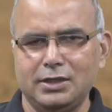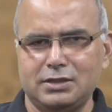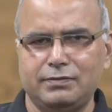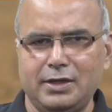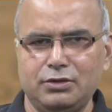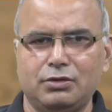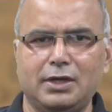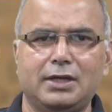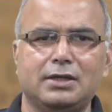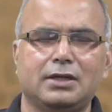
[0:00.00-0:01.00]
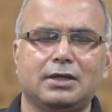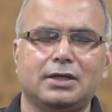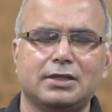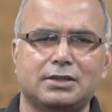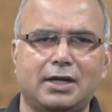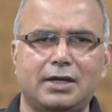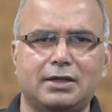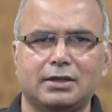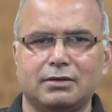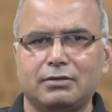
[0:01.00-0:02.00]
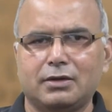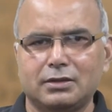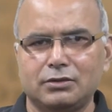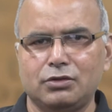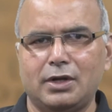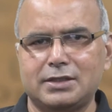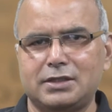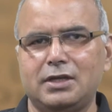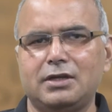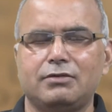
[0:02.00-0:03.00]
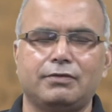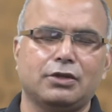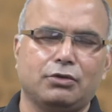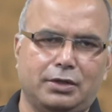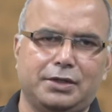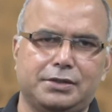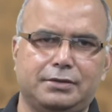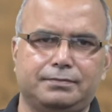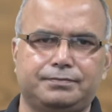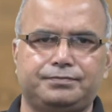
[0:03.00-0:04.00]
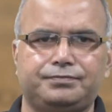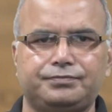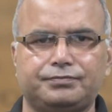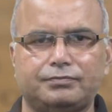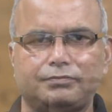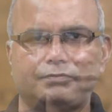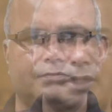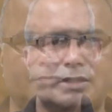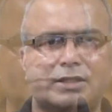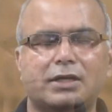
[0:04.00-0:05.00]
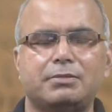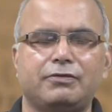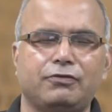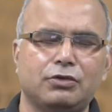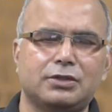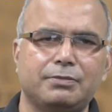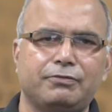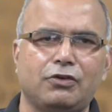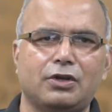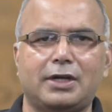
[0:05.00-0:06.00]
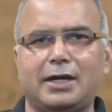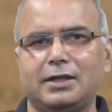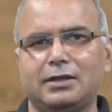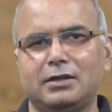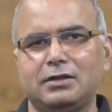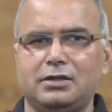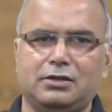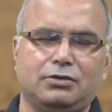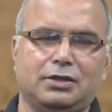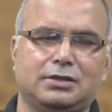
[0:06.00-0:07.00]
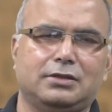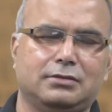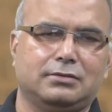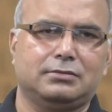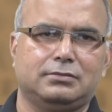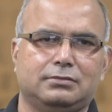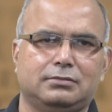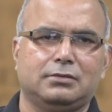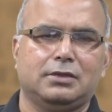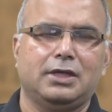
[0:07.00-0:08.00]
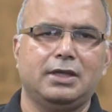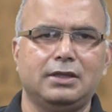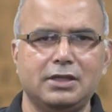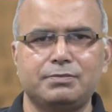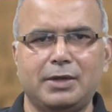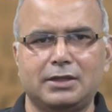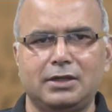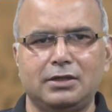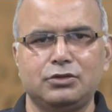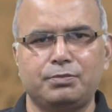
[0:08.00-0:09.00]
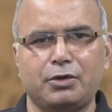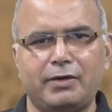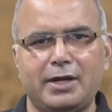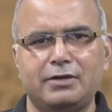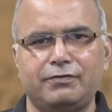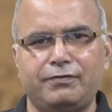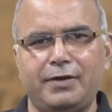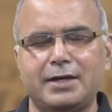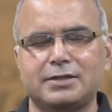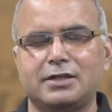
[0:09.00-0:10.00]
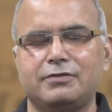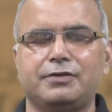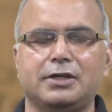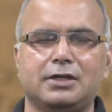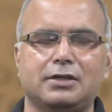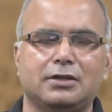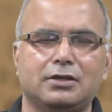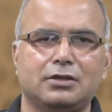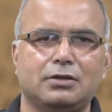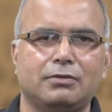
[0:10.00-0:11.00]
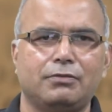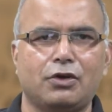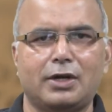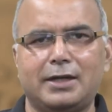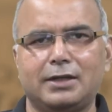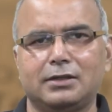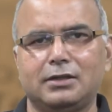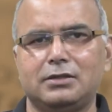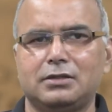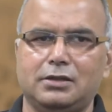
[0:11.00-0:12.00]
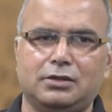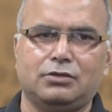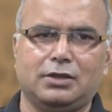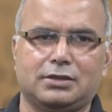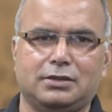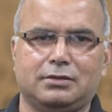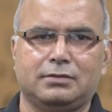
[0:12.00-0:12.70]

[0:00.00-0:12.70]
this way you can start your essay with a quotation. Now let us take up the fourth tip for writing the introduction. In this method you provide facts and figure for writing the introduction.